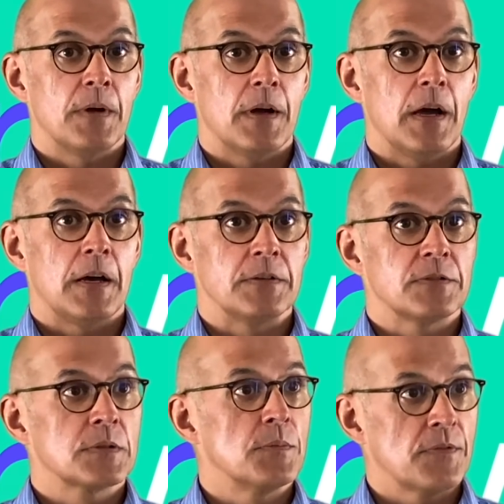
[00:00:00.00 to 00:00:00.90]
And
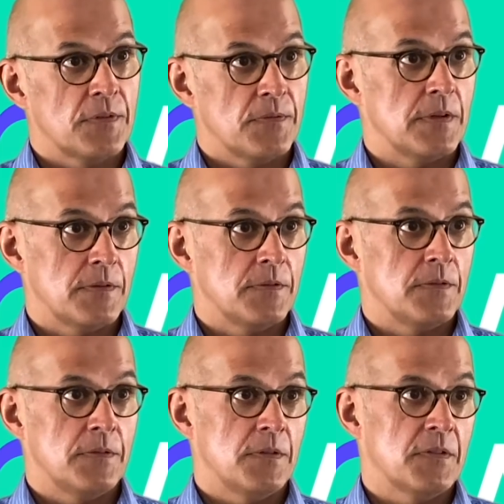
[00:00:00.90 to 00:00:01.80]
some of
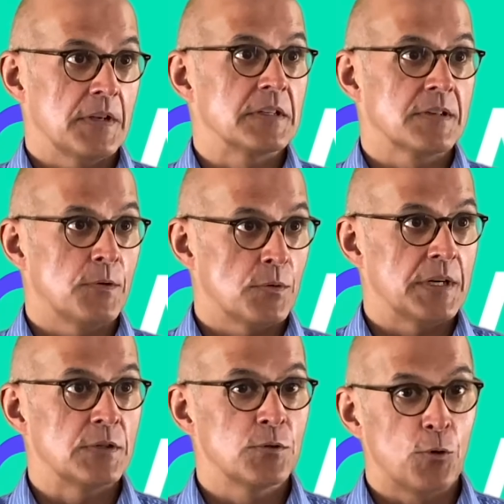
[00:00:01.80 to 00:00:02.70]
the things I've
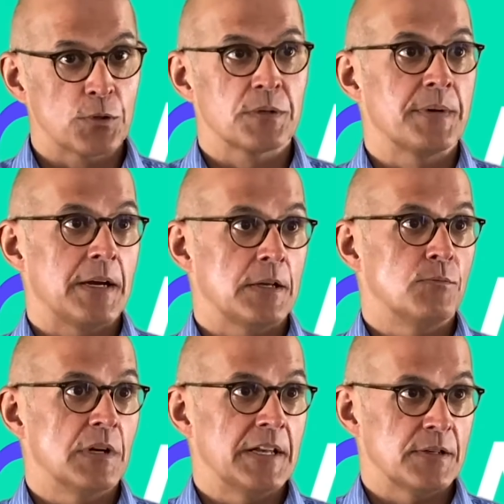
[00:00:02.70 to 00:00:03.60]
already talked about in
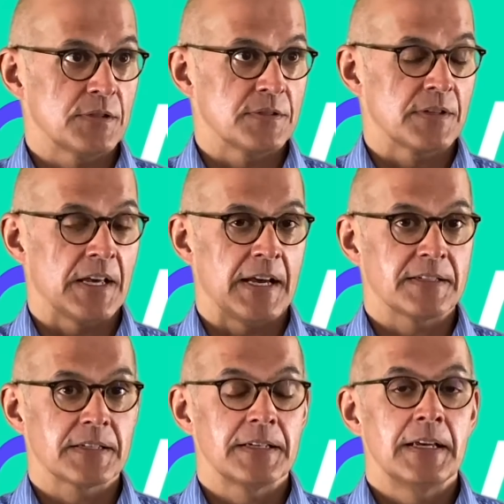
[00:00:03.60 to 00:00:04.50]
relation to
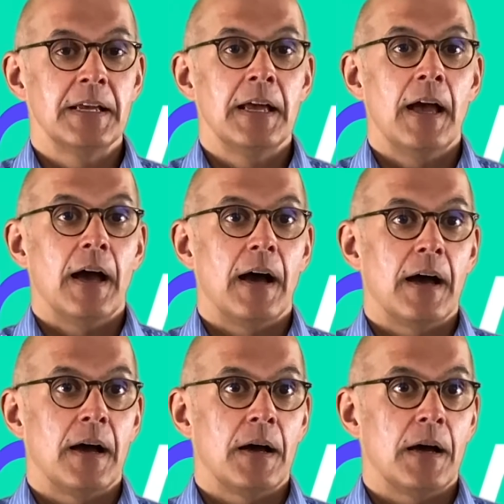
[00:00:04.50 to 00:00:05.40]
that.
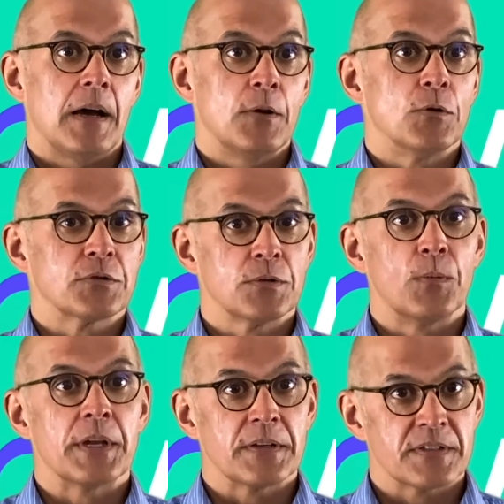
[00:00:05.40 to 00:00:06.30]
And also
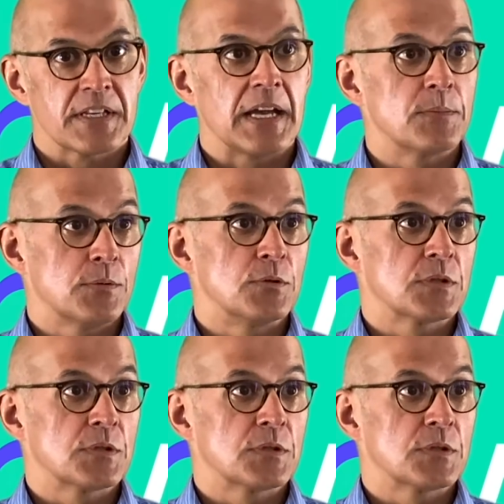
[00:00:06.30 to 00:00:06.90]
we can signpost